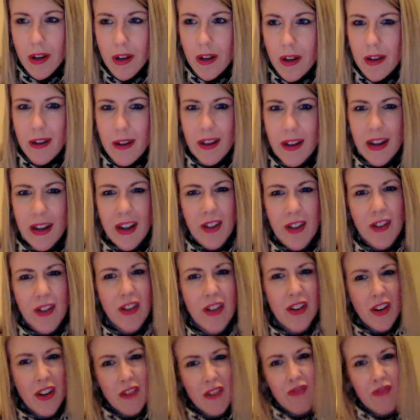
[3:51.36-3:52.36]
you know, you
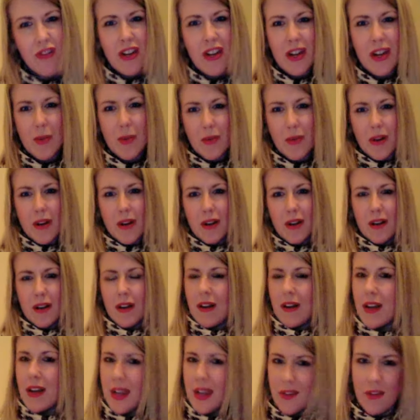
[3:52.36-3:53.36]
don't really want to look
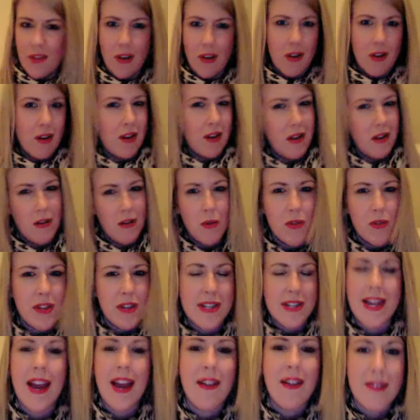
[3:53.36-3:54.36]
like you've got like all
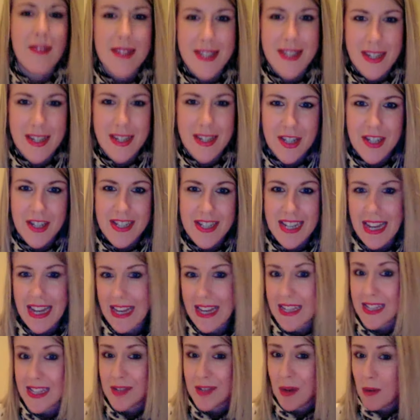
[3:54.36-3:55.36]
these hair extensions
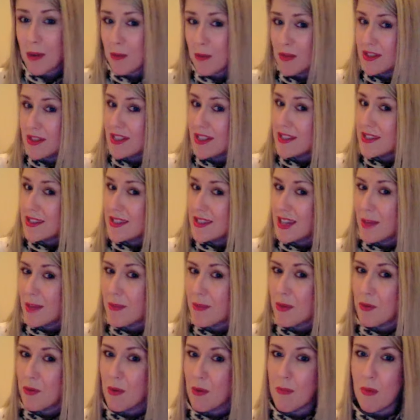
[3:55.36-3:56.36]
in. So I wanted some
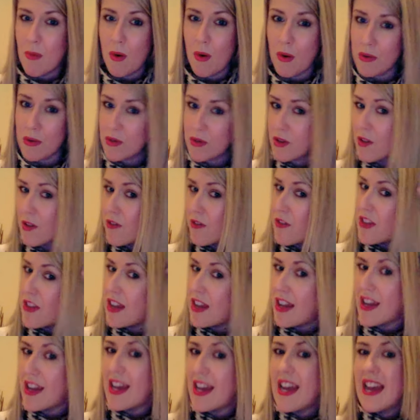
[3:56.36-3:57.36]
that were more sort of
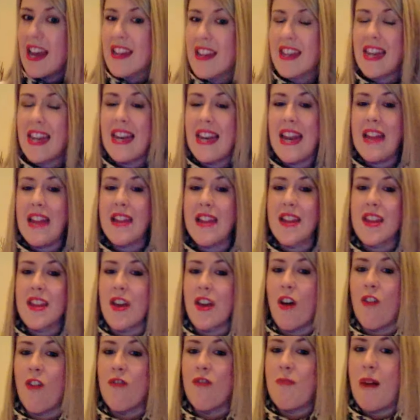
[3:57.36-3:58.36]
the length
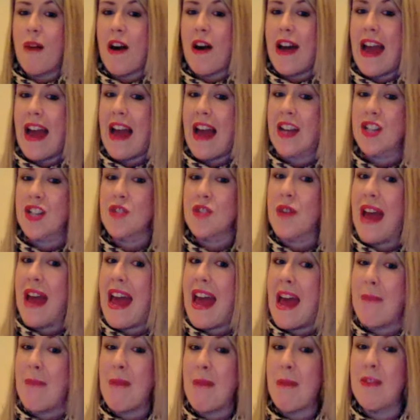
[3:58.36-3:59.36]
of my actual
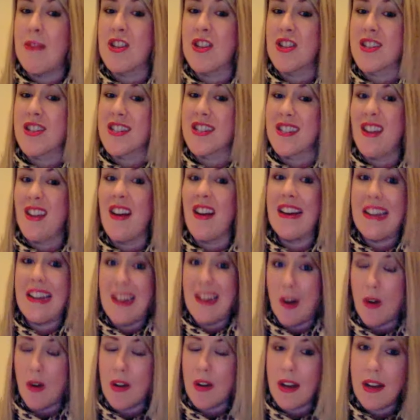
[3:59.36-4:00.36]
hair, maybe just slightly
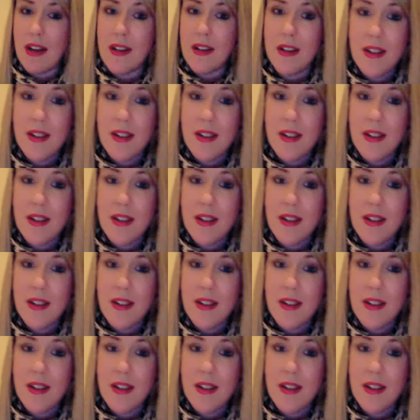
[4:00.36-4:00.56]
longer,